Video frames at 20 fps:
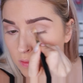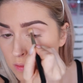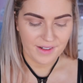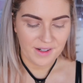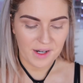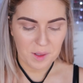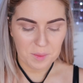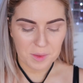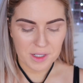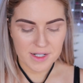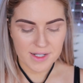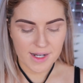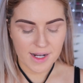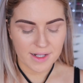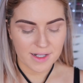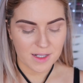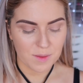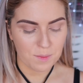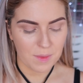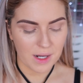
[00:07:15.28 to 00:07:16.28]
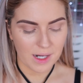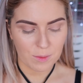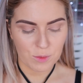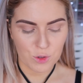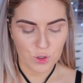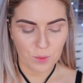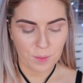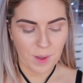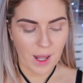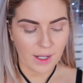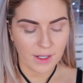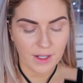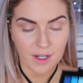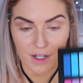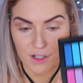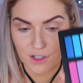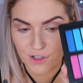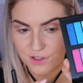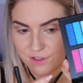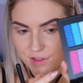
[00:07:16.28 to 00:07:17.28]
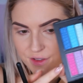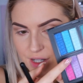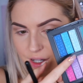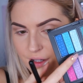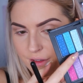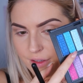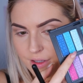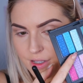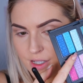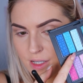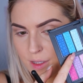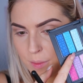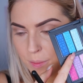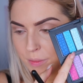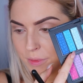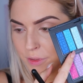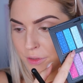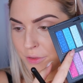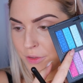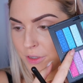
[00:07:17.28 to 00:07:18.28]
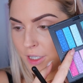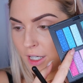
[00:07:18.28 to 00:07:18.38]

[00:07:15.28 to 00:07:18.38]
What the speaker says: Now I'm going to take this Makeup Store palette and use this blue